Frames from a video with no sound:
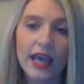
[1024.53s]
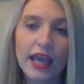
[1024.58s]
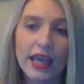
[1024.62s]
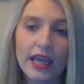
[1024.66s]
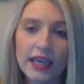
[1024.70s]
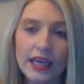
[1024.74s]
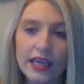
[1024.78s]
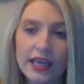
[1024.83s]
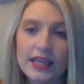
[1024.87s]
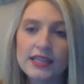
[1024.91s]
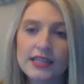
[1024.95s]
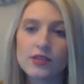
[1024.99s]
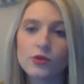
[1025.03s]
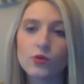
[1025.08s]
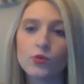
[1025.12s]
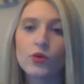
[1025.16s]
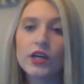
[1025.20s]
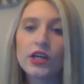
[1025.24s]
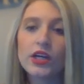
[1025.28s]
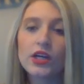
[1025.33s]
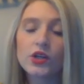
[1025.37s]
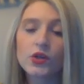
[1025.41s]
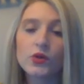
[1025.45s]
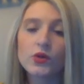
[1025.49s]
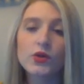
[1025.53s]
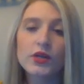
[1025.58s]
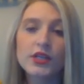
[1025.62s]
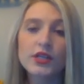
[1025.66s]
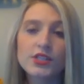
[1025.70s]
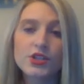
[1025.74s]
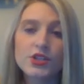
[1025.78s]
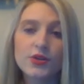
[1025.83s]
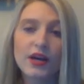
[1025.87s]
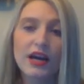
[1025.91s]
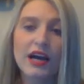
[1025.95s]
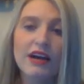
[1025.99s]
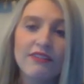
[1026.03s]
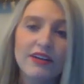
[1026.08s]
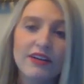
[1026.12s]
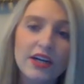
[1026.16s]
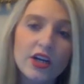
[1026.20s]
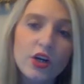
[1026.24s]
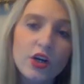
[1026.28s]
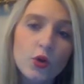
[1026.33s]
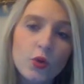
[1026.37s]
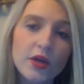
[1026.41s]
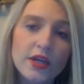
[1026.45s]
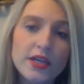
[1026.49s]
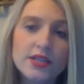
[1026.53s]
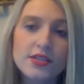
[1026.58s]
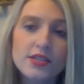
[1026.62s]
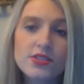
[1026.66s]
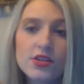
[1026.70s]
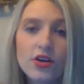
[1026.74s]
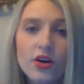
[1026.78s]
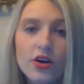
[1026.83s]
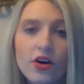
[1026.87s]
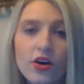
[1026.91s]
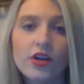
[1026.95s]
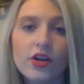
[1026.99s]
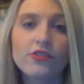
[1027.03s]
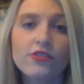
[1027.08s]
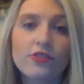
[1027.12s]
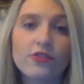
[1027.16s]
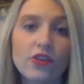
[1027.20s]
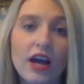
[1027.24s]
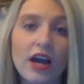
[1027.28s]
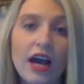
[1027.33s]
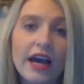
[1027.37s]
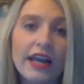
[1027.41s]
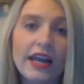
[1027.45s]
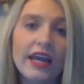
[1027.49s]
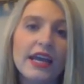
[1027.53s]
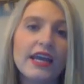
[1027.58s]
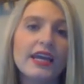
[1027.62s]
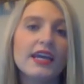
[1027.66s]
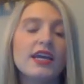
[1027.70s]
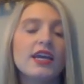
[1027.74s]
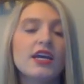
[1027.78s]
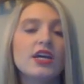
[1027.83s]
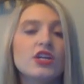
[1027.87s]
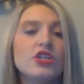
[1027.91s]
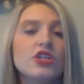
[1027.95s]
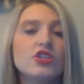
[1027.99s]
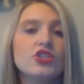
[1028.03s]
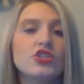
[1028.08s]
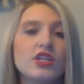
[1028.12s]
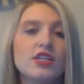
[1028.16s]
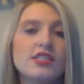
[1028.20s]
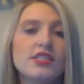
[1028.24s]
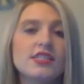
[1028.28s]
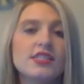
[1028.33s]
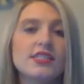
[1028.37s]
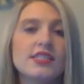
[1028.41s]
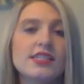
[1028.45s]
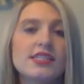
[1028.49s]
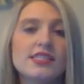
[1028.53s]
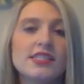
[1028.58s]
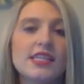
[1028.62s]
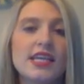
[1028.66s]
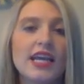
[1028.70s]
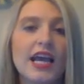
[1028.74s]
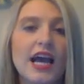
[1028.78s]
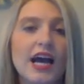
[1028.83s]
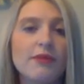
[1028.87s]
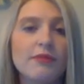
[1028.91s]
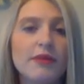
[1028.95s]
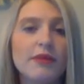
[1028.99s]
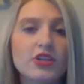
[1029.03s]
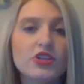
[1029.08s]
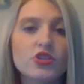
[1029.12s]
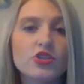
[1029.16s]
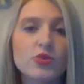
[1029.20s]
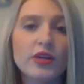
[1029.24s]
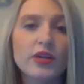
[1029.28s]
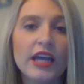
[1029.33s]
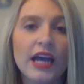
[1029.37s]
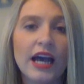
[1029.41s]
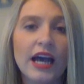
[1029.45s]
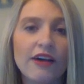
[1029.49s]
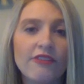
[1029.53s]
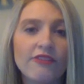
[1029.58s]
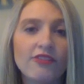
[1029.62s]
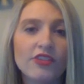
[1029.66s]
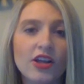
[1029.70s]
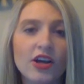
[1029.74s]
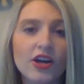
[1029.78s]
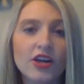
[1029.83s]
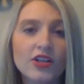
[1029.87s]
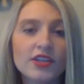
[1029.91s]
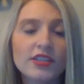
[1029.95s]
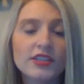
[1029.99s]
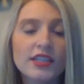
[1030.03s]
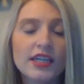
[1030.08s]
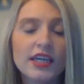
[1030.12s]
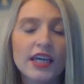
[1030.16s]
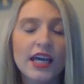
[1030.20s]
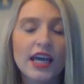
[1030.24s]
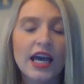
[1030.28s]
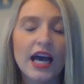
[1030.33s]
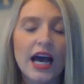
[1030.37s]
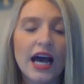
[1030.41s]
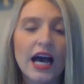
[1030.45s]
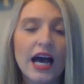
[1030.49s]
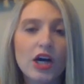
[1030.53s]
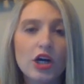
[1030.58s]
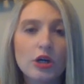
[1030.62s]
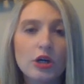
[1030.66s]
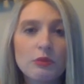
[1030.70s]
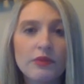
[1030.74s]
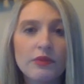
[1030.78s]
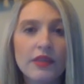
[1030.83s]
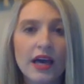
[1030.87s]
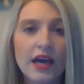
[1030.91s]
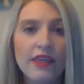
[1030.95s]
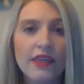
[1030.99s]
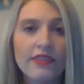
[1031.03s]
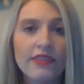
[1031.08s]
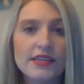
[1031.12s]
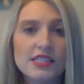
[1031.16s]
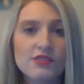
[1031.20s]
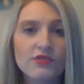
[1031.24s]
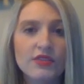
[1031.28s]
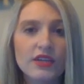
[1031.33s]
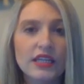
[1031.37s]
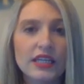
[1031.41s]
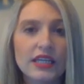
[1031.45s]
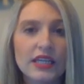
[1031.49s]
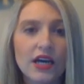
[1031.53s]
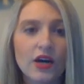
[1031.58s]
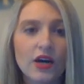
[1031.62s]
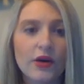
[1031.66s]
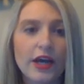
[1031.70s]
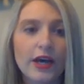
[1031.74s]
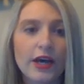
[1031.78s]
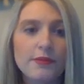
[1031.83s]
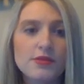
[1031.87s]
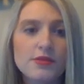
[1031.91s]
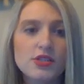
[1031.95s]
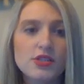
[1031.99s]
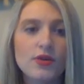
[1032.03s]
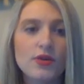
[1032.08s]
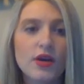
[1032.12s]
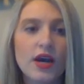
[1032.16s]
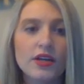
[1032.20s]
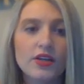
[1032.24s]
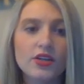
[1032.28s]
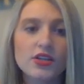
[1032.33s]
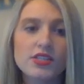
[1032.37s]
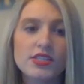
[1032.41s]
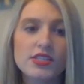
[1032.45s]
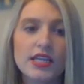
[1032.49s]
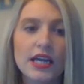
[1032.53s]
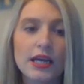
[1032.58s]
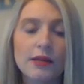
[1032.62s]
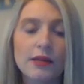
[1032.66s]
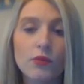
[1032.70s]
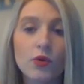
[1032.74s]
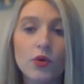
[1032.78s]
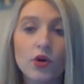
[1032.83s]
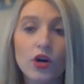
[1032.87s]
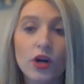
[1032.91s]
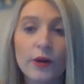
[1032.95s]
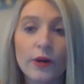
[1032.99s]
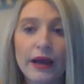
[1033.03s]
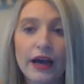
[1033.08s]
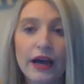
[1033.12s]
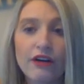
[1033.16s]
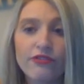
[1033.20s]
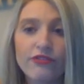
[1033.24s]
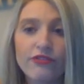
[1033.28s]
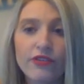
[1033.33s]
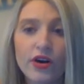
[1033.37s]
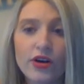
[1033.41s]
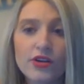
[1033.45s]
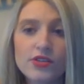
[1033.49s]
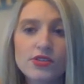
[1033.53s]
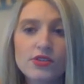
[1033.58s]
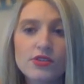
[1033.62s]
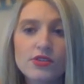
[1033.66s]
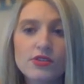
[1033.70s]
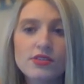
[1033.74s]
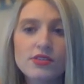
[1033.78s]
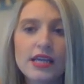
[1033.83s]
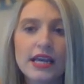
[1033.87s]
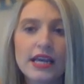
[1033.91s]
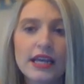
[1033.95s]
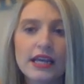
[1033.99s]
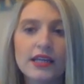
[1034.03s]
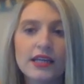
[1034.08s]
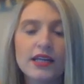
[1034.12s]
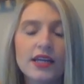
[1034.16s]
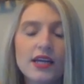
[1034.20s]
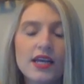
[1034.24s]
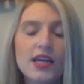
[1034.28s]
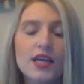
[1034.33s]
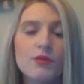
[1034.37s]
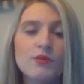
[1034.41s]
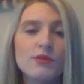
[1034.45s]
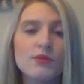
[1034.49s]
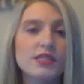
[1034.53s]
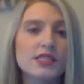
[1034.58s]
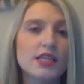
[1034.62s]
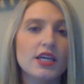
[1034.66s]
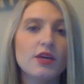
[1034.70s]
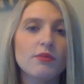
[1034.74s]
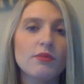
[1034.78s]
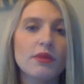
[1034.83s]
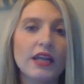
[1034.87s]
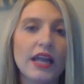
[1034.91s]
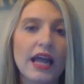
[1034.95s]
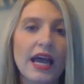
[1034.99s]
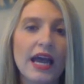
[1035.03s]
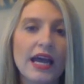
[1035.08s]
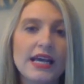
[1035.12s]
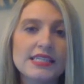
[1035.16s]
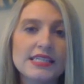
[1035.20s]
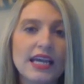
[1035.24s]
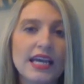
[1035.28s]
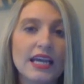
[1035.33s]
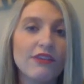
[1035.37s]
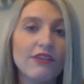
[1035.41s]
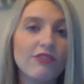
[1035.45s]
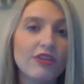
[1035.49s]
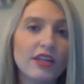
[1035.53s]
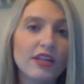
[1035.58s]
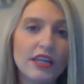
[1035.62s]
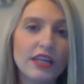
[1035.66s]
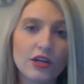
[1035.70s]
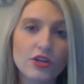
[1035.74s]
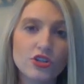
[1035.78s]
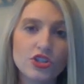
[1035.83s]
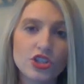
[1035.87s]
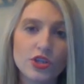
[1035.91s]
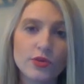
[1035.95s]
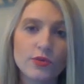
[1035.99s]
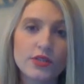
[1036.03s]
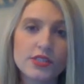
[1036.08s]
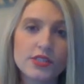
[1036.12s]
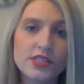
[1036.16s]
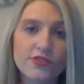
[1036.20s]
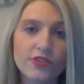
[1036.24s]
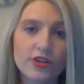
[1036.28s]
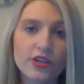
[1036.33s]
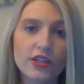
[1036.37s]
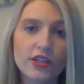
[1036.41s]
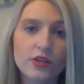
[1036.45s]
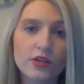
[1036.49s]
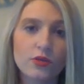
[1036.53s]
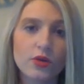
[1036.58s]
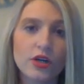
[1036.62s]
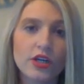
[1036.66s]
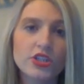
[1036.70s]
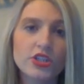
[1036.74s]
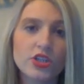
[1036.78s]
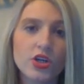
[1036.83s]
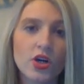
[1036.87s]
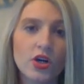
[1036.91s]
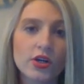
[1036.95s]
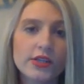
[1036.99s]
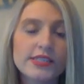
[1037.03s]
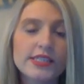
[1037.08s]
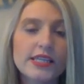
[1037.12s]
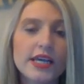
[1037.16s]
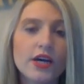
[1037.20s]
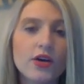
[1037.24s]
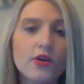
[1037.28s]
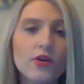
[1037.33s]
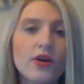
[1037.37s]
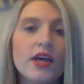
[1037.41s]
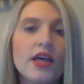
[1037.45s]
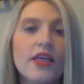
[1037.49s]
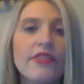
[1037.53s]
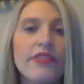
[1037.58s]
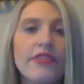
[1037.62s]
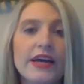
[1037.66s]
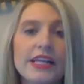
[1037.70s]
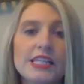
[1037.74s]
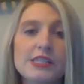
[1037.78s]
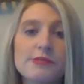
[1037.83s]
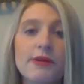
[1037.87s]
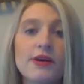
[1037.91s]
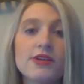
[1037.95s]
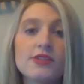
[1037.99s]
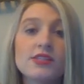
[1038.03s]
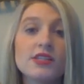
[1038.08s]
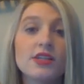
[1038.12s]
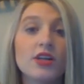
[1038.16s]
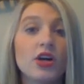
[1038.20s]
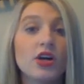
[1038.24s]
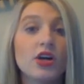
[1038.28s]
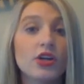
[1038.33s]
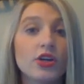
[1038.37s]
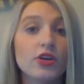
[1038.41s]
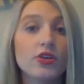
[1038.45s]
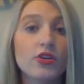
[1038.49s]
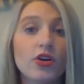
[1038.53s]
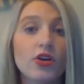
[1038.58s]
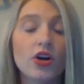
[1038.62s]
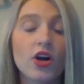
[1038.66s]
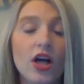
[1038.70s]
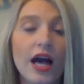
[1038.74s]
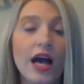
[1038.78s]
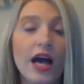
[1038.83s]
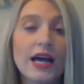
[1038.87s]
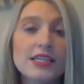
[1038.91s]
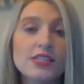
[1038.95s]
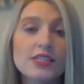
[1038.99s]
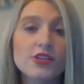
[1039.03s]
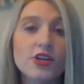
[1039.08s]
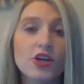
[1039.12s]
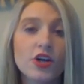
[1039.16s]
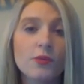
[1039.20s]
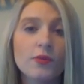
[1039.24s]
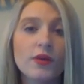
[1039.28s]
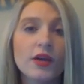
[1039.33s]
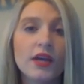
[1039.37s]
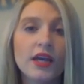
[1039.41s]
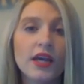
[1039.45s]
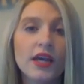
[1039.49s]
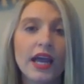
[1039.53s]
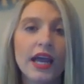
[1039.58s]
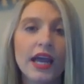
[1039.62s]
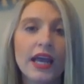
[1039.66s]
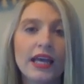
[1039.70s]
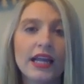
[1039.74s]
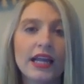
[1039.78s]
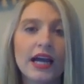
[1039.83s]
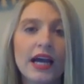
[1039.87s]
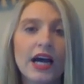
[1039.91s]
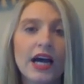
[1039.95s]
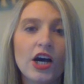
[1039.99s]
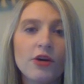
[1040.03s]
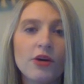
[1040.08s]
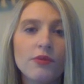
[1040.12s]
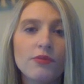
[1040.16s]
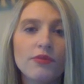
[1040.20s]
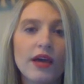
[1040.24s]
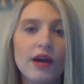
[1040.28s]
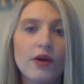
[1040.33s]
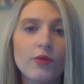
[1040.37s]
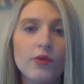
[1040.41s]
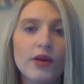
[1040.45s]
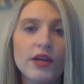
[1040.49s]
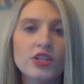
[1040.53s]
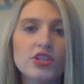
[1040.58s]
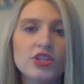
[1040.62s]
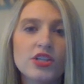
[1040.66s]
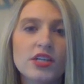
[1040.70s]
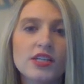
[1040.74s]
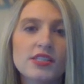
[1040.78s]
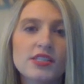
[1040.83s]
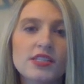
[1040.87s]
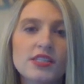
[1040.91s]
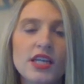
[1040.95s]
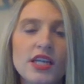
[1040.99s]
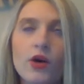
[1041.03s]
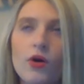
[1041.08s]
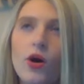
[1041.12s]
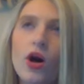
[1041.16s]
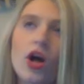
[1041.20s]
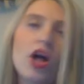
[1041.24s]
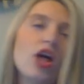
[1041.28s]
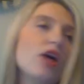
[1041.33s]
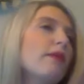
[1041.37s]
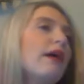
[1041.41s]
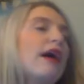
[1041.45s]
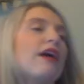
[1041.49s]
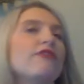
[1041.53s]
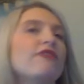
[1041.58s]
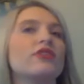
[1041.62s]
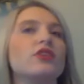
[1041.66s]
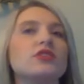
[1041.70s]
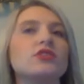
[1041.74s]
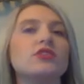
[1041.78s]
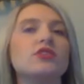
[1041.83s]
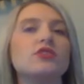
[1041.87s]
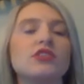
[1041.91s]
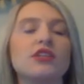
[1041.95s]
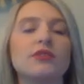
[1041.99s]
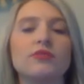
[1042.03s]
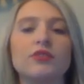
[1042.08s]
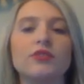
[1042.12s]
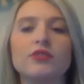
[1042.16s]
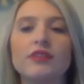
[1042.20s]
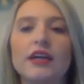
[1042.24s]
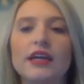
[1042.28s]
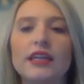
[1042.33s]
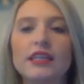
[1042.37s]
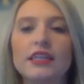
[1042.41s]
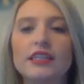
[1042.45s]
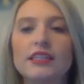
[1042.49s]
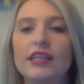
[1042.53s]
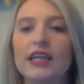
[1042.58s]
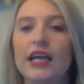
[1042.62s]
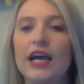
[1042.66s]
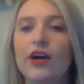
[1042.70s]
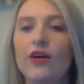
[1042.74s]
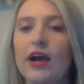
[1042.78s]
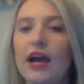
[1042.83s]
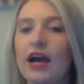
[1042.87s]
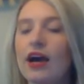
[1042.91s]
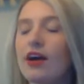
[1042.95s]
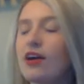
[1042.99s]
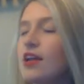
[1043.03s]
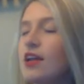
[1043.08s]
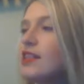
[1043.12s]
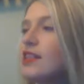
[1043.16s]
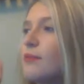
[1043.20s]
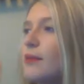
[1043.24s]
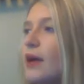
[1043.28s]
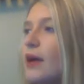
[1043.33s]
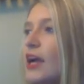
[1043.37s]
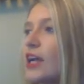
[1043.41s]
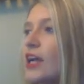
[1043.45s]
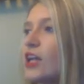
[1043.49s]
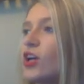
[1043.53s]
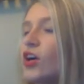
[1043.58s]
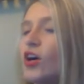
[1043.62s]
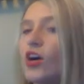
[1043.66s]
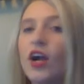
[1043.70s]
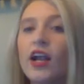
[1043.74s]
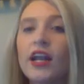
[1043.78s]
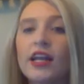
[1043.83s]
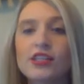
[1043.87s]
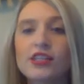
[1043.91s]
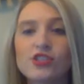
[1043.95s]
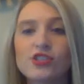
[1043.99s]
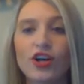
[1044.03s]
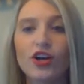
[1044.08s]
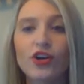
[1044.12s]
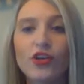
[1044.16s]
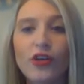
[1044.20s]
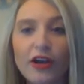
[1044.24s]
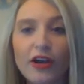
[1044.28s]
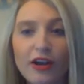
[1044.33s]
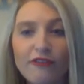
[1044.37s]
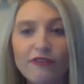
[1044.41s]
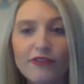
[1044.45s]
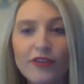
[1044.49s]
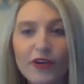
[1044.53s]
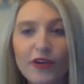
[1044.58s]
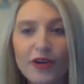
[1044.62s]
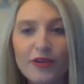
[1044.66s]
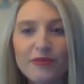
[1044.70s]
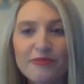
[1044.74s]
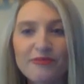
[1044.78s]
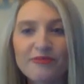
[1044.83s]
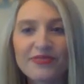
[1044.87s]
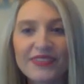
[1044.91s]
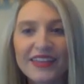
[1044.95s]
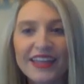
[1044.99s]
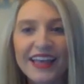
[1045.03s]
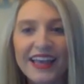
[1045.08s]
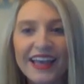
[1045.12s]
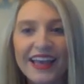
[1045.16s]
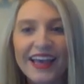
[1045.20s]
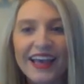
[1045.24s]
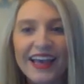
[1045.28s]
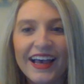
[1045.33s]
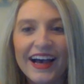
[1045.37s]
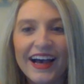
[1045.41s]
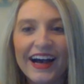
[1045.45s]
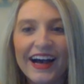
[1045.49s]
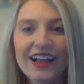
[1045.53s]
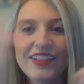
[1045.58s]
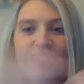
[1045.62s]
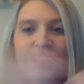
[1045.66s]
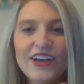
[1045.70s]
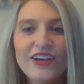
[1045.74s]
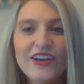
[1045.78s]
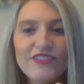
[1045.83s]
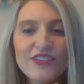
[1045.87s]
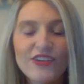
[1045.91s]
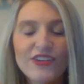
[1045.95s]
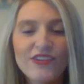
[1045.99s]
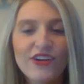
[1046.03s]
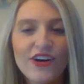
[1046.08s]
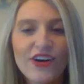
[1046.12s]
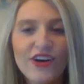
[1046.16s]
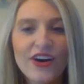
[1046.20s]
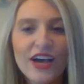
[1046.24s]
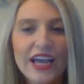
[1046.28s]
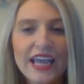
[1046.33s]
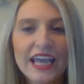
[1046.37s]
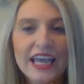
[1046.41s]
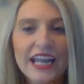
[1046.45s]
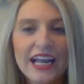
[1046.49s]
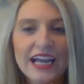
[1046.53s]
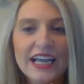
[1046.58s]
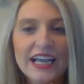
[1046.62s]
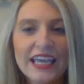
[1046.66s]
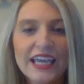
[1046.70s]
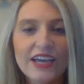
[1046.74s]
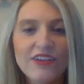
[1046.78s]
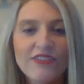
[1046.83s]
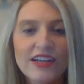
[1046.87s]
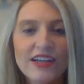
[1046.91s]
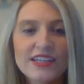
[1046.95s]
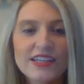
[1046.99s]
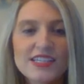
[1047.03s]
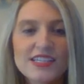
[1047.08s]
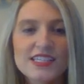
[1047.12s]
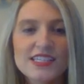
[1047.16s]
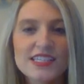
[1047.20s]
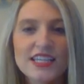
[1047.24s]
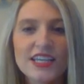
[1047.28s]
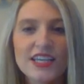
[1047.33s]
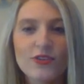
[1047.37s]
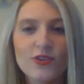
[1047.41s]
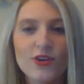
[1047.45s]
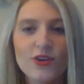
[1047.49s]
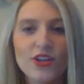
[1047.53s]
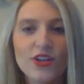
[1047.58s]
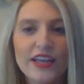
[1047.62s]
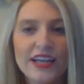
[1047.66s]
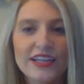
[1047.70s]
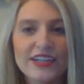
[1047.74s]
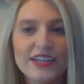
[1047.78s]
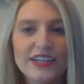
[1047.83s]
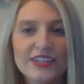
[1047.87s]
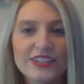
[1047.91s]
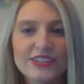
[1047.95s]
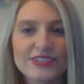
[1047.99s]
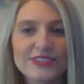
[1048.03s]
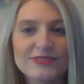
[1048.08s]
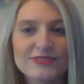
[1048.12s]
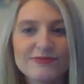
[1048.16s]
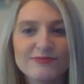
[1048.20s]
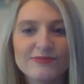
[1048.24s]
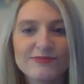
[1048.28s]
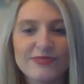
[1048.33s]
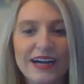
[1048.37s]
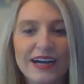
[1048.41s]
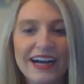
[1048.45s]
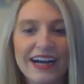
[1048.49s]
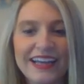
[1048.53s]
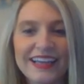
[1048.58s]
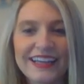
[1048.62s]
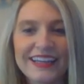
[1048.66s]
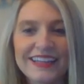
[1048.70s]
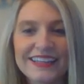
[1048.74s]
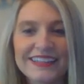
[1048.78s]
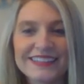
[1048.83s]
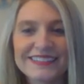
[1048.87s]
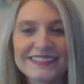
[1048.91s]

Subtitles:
and we're going to have our quiz on Friday just to see how much we have learned. I hope that this video helps you understand more about fossils, and Miss Goodman has a video she wants for you to watch also that's posted on Google Classroom. And I hope that we just know all about fossils and we're ready to go out in the backyard and start looking for them. I love you all, and I can't wait to see you all later. Bye.